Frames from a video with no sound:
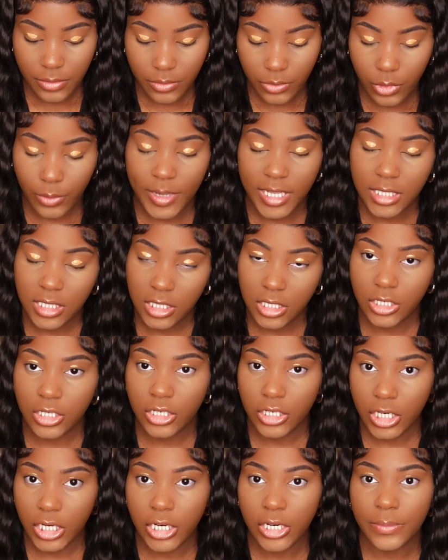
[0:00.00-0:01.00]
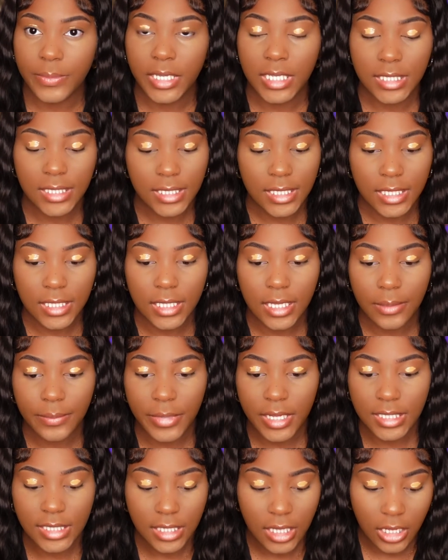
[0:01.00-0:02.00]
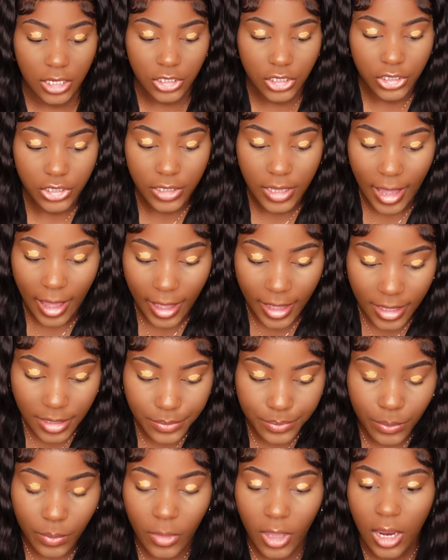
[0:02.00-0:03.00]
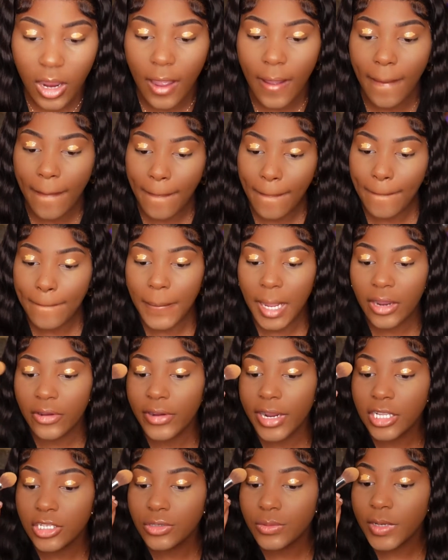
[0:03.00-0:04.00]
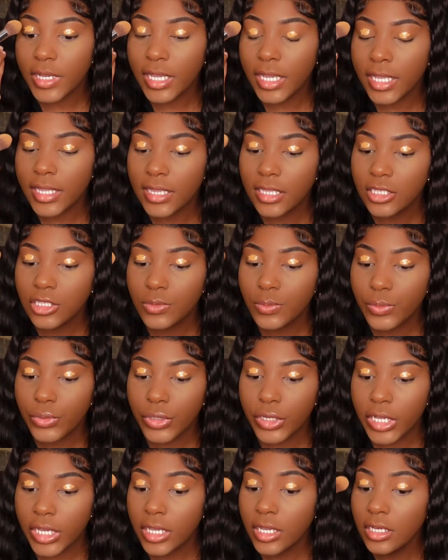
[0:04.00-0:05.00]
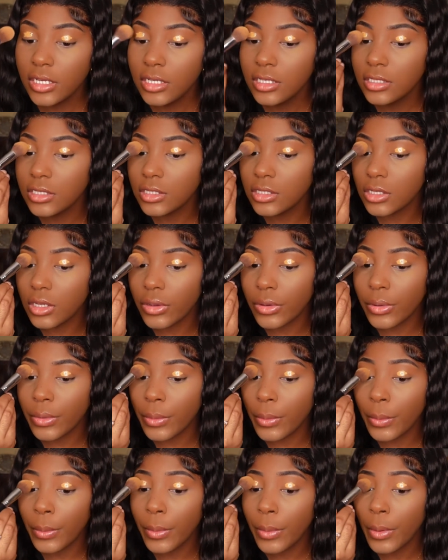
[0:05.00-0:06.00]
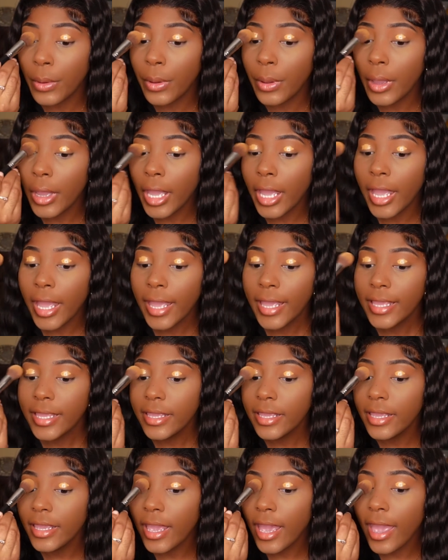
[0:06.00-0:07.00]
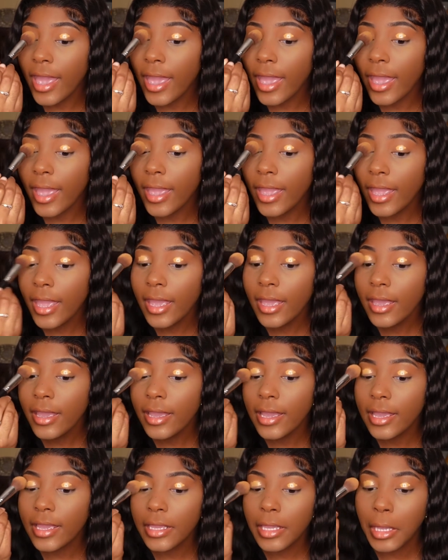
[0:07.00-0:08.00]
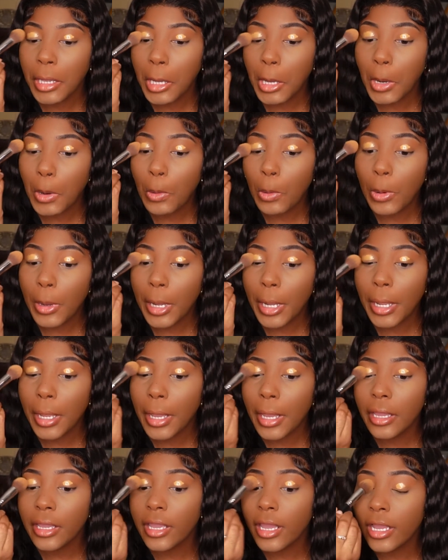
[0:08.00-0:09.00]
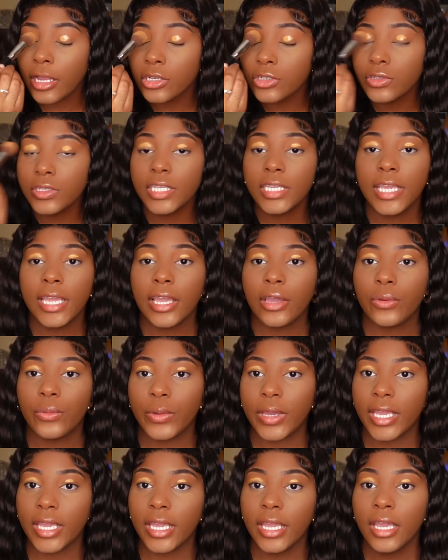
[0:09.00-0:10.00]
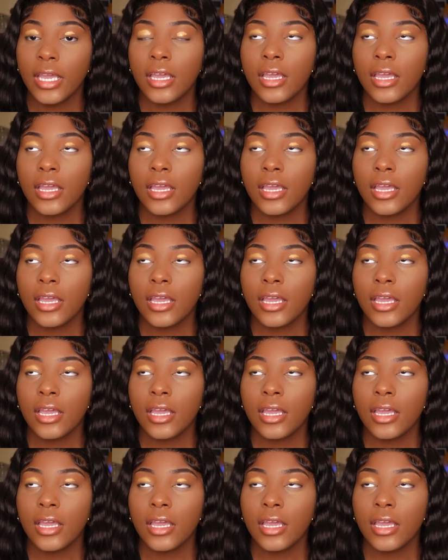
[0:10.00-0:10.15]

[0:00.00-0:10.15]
well my senior year basically i'm about to enter that um, i graduate in the spring so yay i can't wait i actually can't wait